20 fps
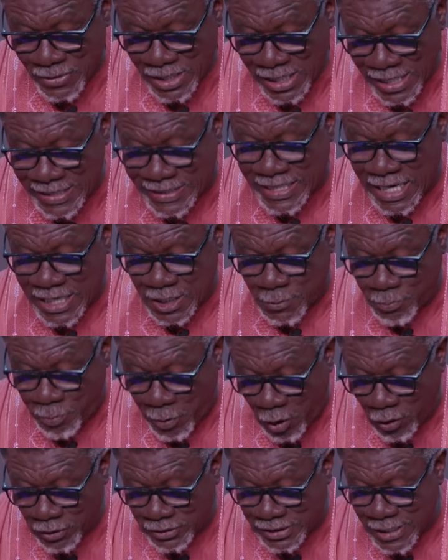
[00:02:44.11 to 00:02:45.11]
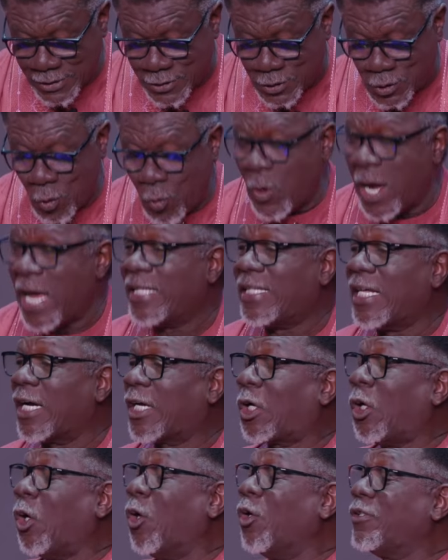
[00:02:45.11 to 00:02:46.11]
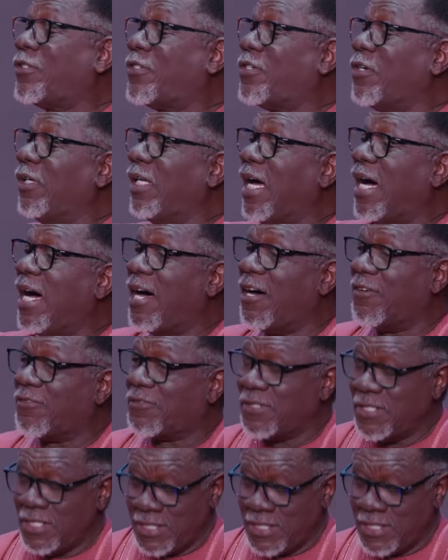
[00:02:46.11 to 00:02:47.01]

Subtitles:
It takes boldness to wear the clothes you love